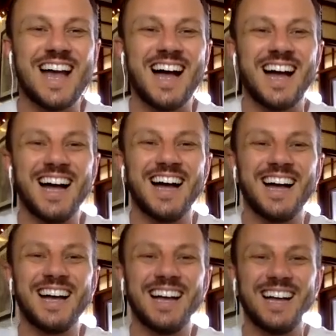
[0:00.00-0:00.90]

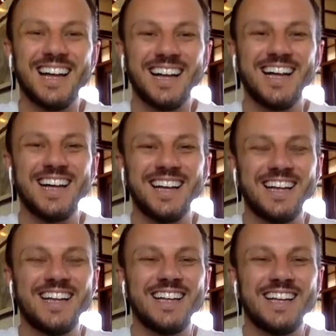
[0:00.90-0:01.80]

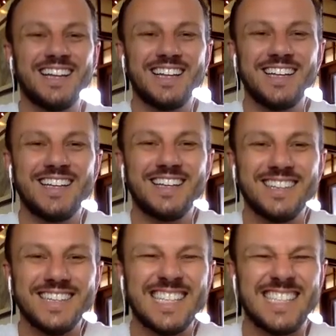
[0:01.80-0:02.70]

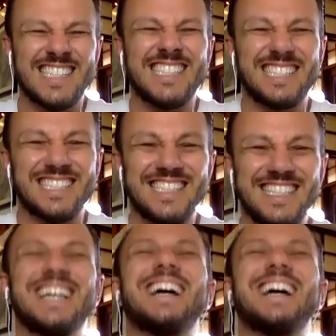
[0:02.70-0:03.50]
The person shown says nothing.